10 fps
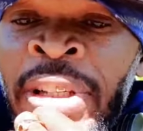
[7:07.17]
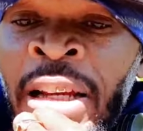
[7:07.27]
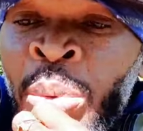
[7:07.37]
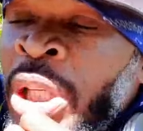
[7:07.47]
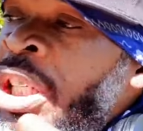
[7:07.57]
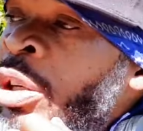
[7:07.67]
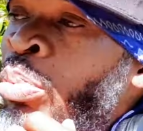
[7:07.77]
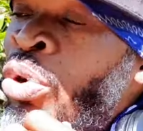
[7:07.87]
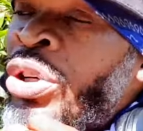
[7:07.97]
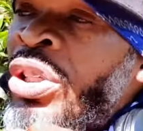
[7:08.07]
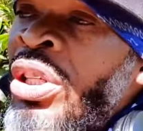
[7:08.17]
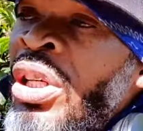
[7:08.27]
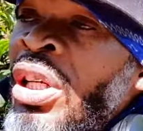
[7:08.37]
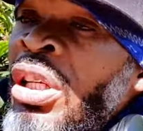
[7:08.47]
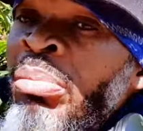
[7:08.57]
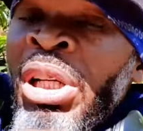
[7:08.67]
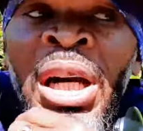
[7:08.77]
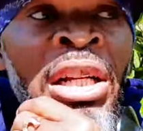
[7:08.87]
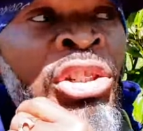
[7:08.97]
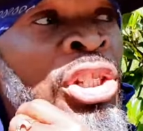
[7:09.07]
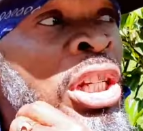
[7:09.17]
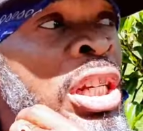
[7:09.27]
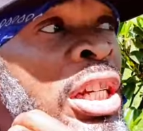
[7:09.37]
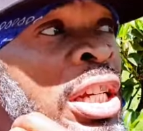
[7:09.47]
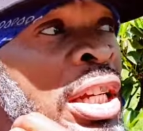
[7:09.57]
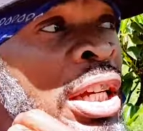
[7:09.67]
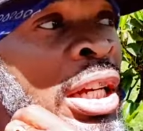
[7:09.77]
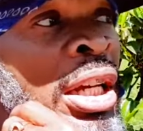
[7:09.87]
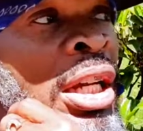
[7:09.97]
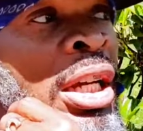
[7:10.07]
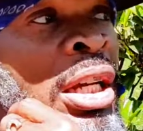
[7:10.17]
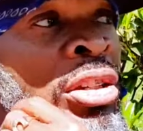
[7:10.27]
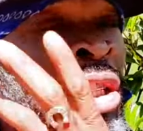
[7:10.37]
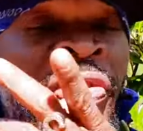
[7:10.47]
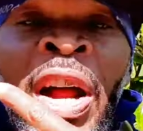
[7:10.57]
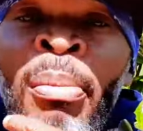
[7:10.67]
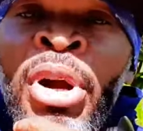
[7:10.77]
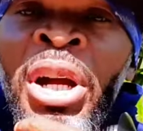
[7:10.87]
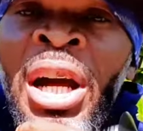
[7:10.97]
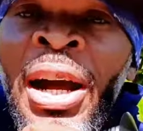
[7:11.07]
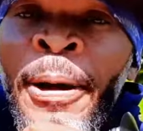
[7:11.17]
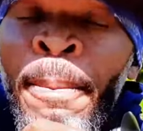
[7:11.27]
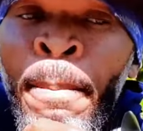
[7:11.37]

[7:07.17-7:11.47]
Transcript: Gatwick Airport, because she live in America,